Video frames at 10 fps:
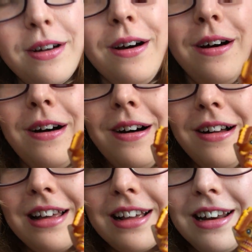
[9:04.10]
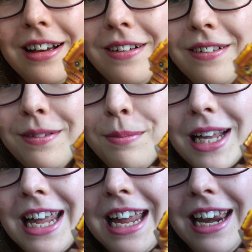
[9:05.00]
Oh, like a little
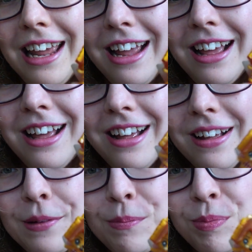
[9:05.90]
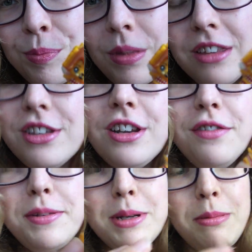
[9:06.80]
bikini. So I don't know
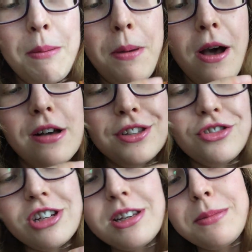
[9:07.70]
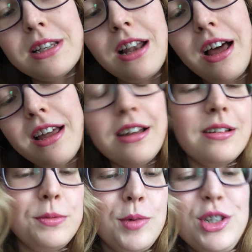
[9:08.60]
if it's meant to be a person dressed up as a lion,
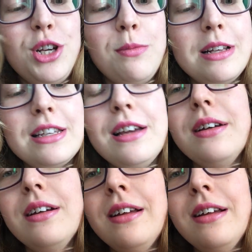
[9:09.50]
I assume that's it.